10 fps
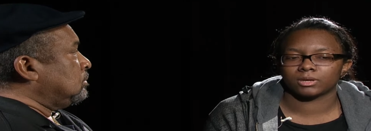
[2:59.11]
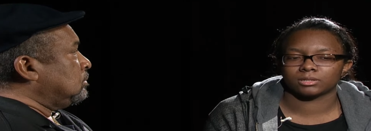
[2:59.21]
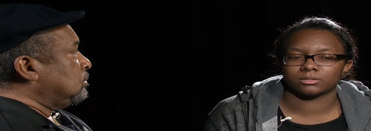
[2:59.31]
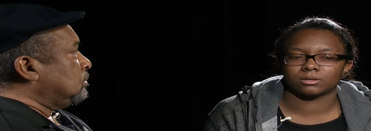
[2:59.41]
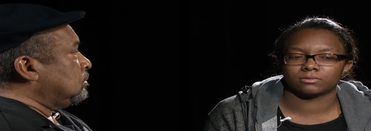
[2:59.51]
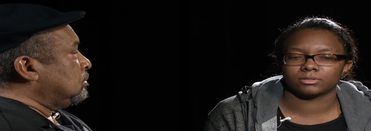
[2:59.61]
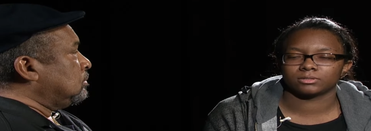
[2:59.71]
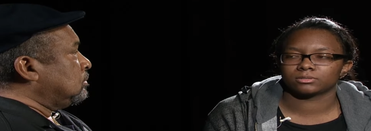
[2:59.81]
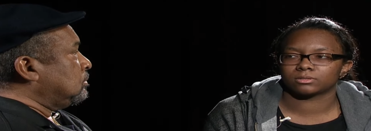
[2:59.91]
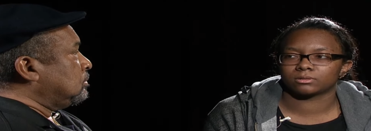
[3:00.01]
Speaker 1: had to offer,
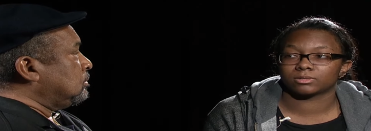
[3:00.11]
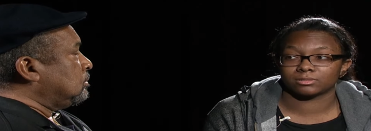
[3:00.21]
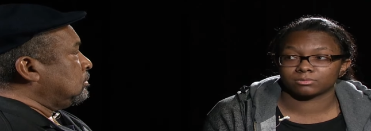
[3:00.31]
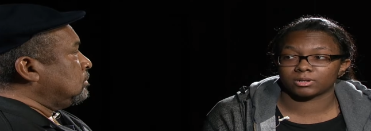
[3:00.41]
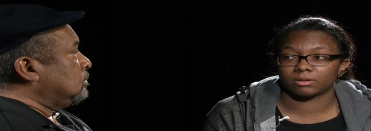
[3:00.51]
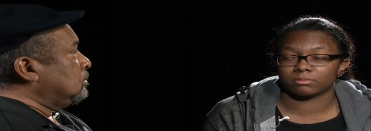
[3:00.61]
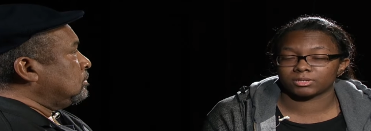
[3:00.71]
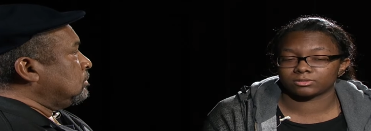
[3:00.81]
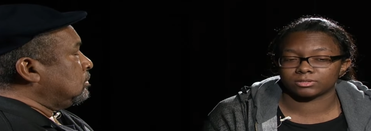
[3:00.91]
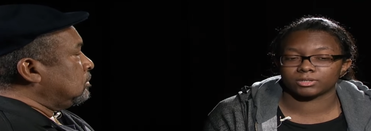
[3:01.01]
so that's what I'm
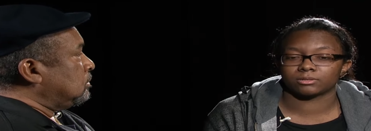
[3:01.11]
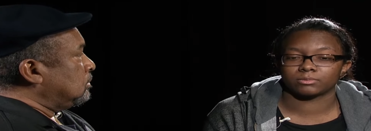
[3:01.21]
majoring in